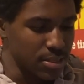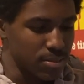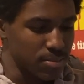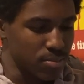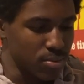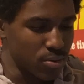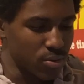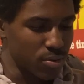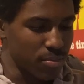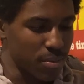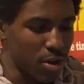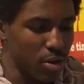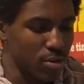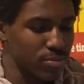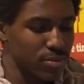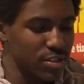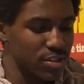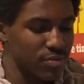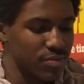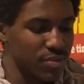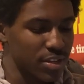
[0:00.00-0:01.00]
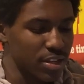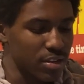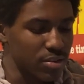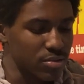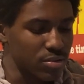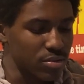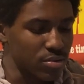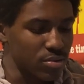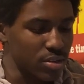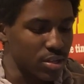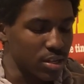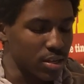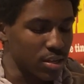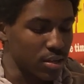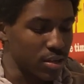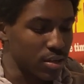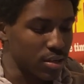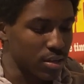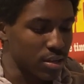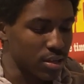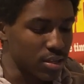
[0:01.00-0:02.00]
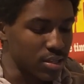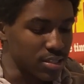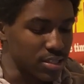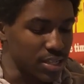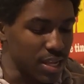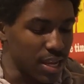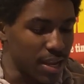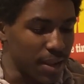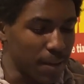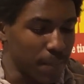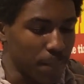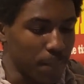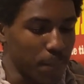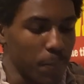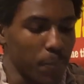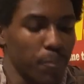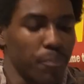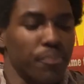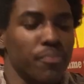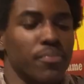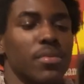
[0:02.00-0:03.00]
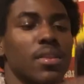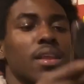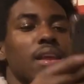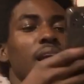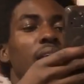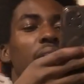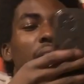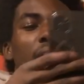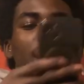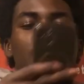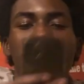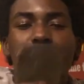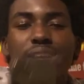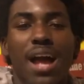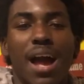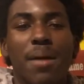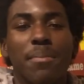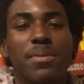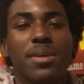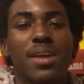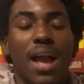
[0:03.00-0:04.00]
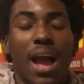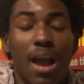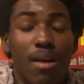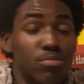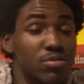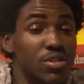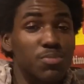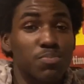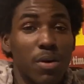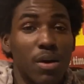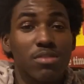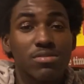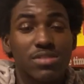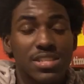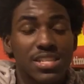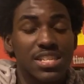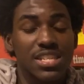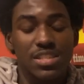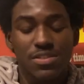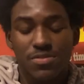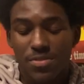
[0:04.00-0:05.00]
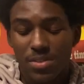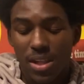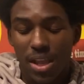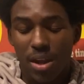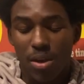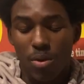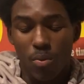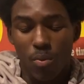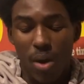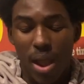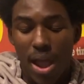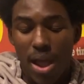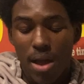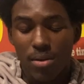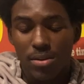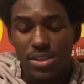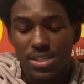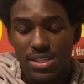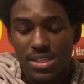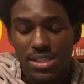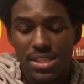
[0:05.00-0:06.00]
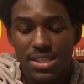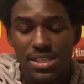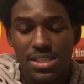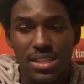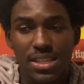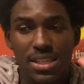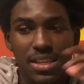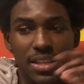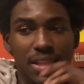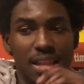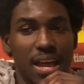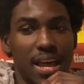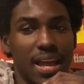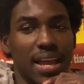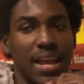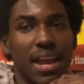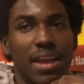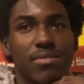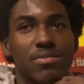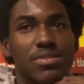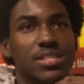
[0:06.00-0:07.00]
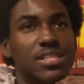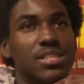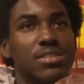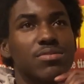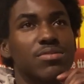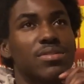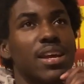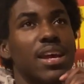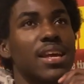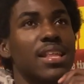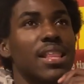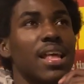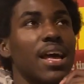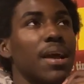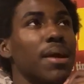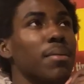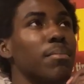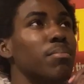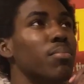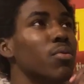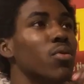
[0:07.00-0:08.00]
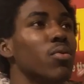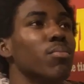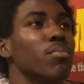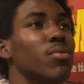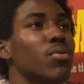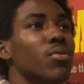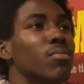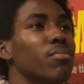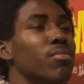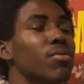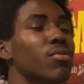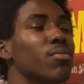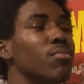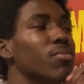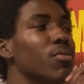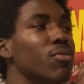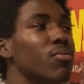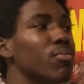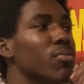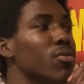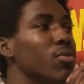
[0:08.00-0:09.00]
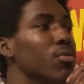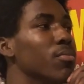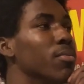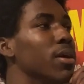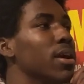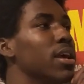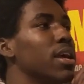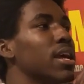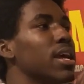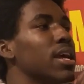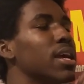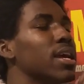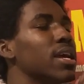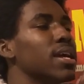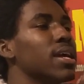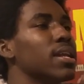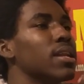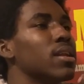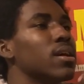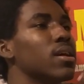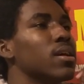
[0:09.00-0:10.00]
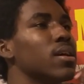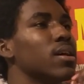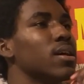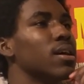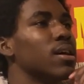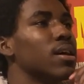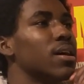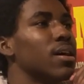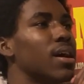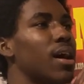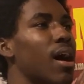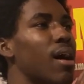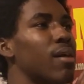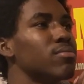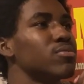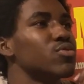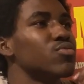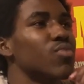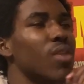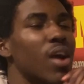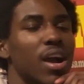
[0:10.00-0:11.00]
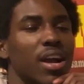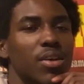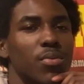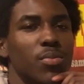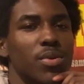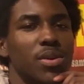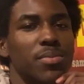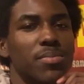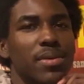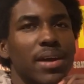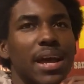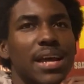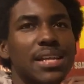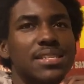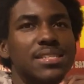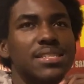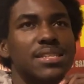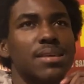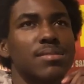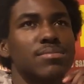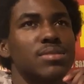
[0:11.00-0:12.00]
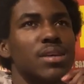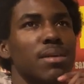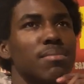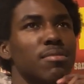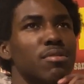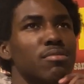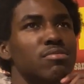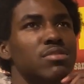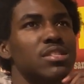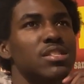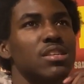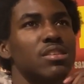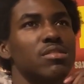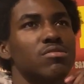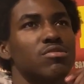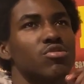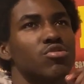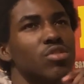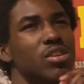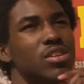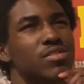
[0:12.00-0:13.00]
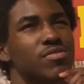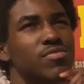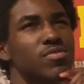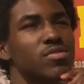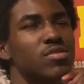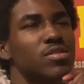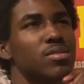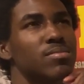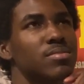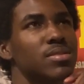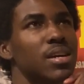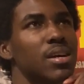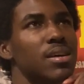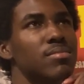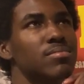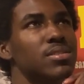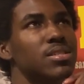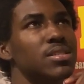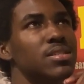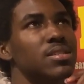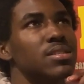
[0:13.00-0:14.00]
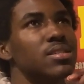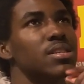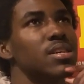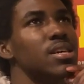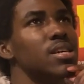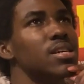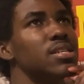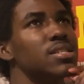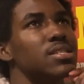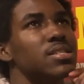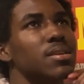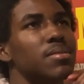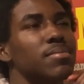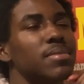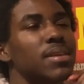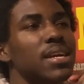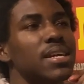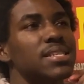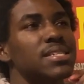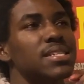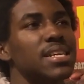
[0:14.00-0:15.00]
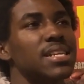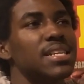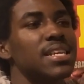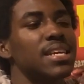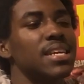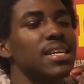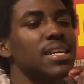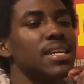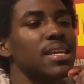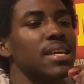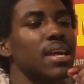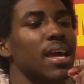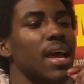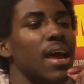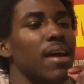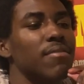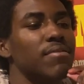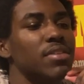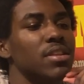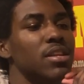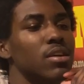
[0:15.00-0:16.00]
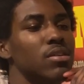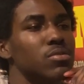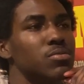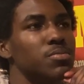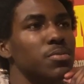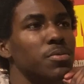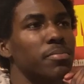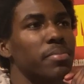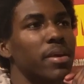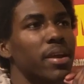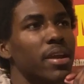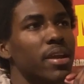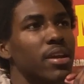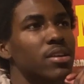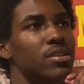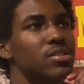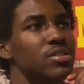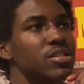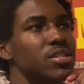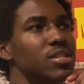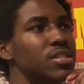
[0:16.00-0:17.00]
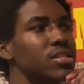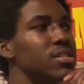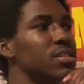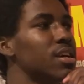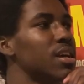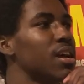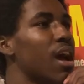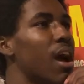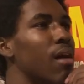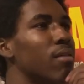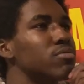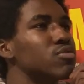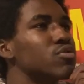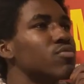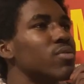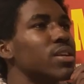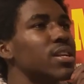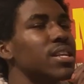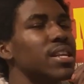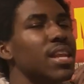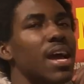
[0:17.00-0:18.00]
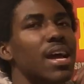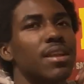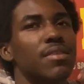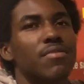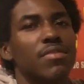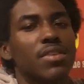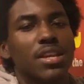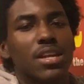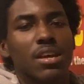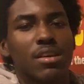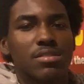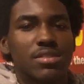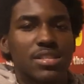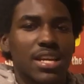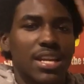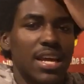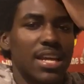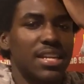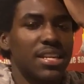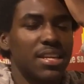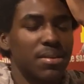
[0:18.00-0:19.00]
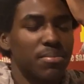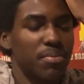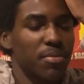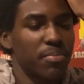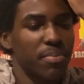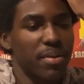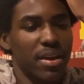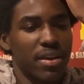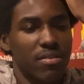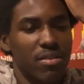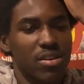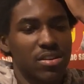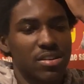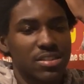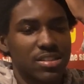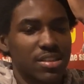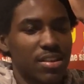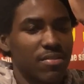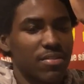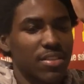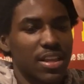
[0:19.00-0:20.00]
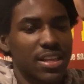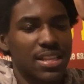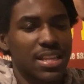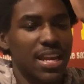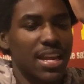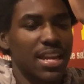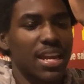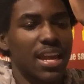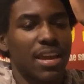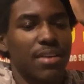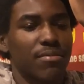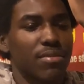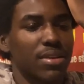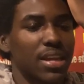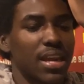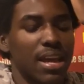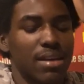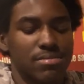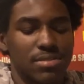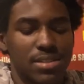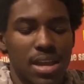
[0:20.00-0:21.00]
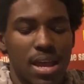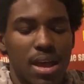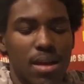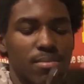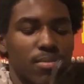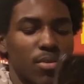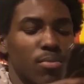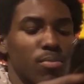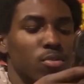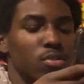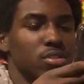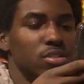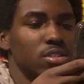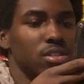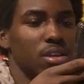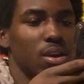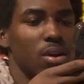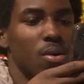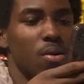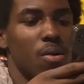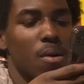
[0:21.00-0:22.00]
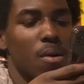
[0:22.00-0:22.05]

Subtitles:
Boom, I hope these videos do good, because like I was posting these for like a while consistently, like every single day, like boom boom boom boom boom, and I was rocking with it, but at the same time it was still stressful sometimes, because some days I didn't have videos prepared, or just I was running out of videos that I did prepare on and stuff like that, and I didn't really have time no more. So